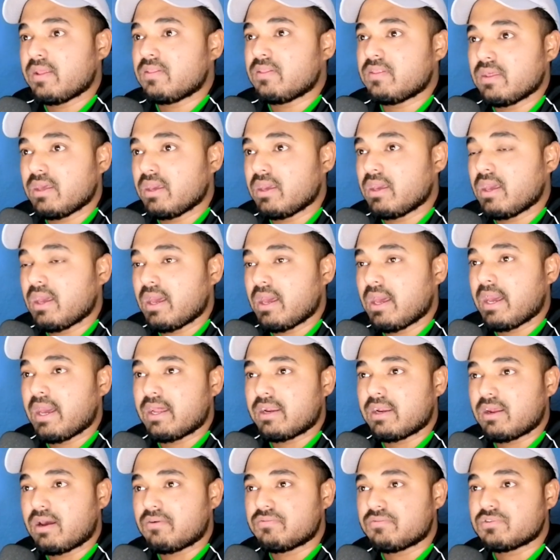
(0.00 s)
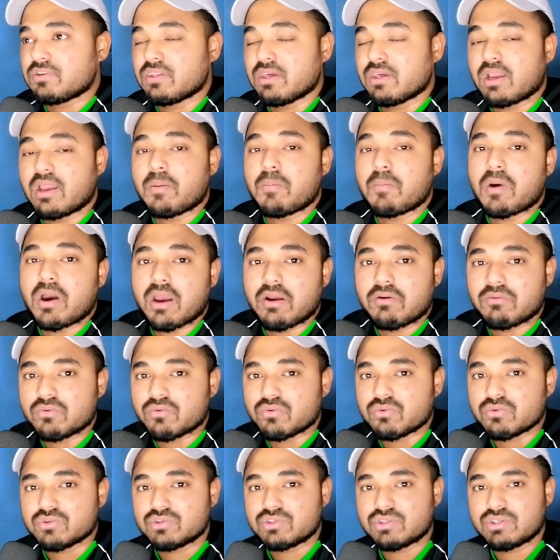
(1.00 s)
that they had after the Khmer
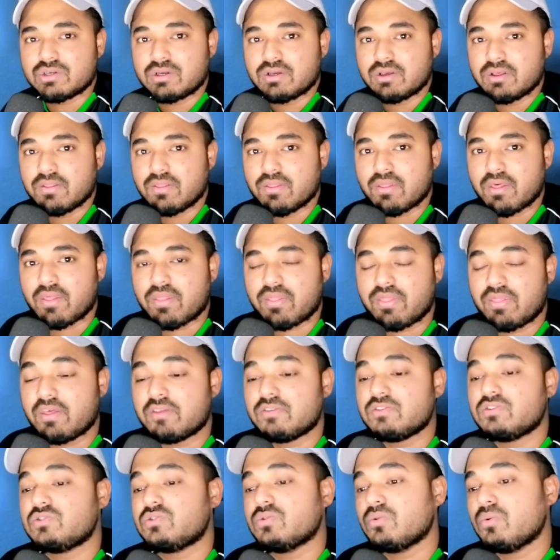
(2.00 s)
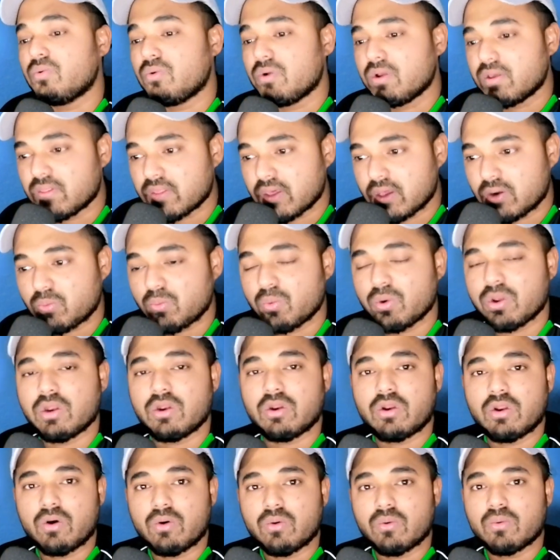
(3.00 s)
Rouge, the story that we
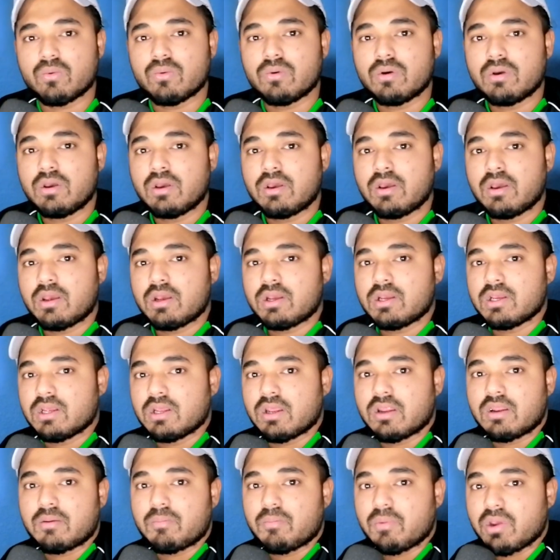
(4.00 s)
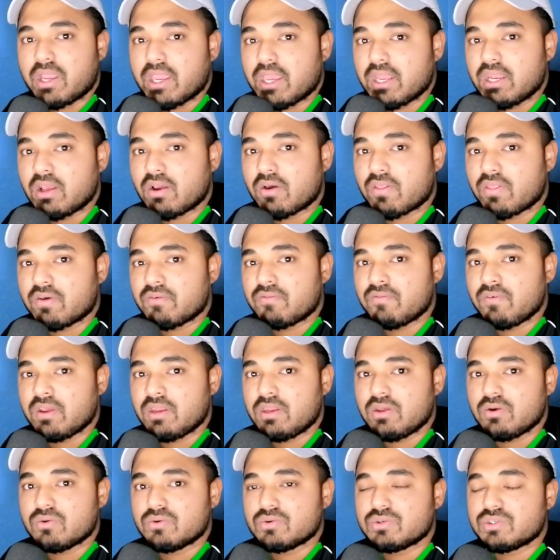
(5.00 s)
know. In the beginning of the
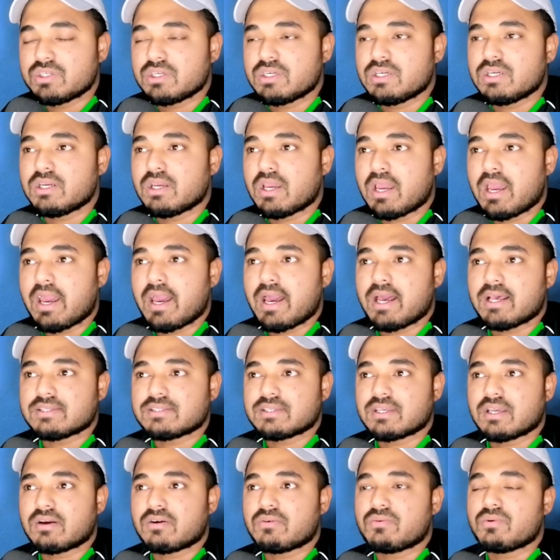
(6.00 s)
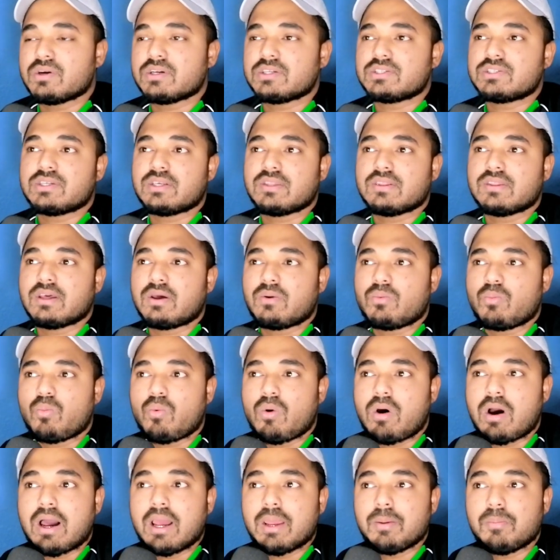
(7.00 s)
video, she asked a question that
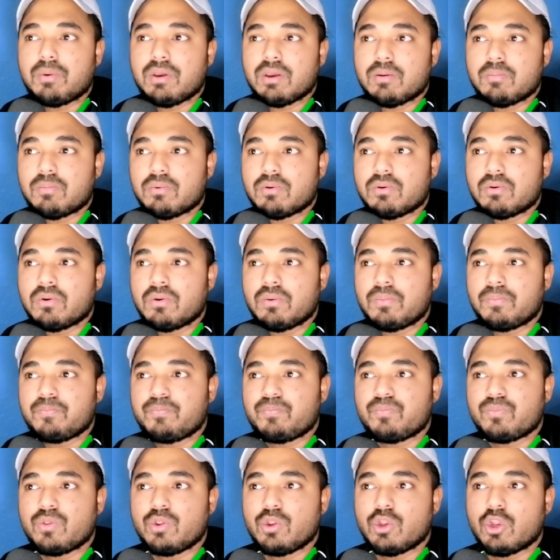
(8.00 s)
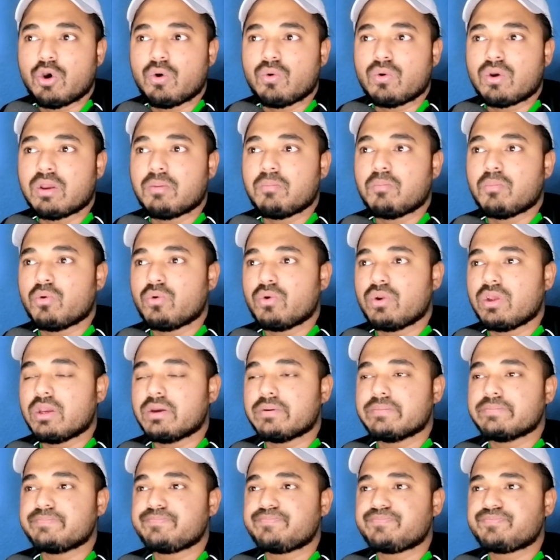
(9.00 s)
why people know
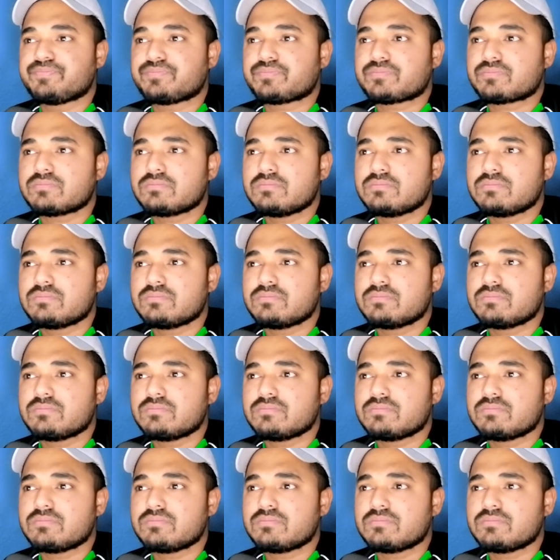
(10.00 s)
Cambodian.